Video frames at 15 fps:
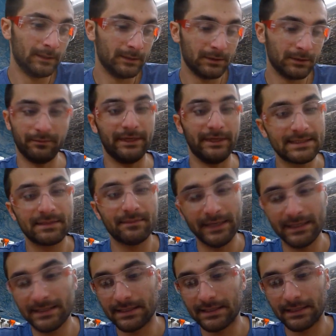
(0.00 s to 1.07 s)
makes
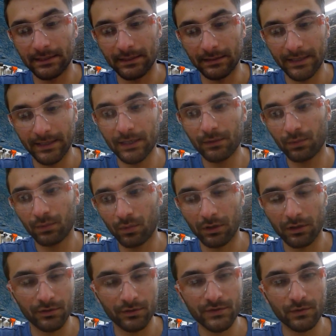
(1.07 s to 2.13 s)
the hand
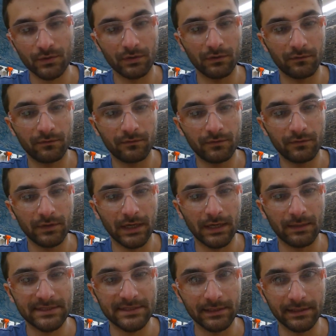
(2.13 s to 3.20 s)
woodworker sort of
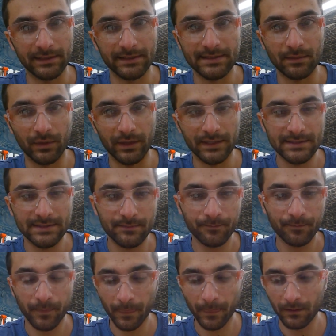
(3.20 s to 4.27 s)
obsolete in some ways.
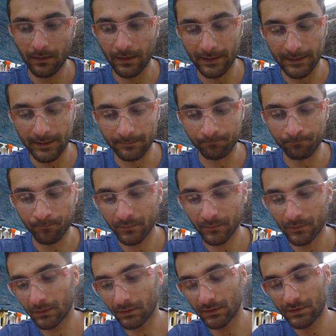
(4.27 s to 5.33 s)

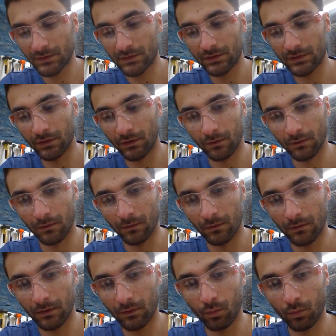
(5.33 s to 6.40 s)

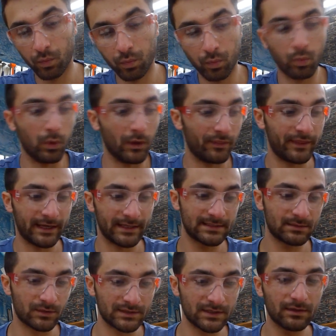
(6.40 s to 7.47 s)
So what
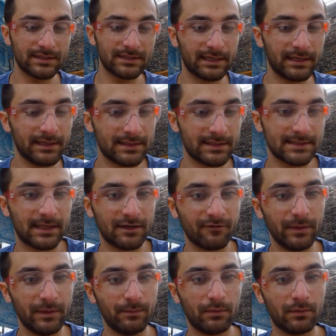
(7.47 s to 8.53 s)
that's resulted in is a lot of
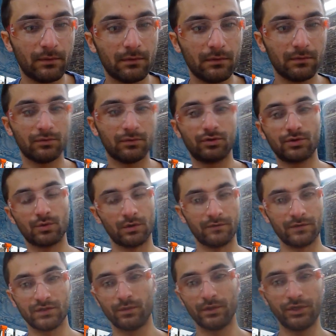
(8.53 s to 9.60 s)
people sort of
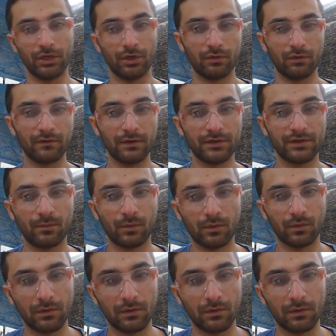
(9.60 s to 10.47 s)
switching over to more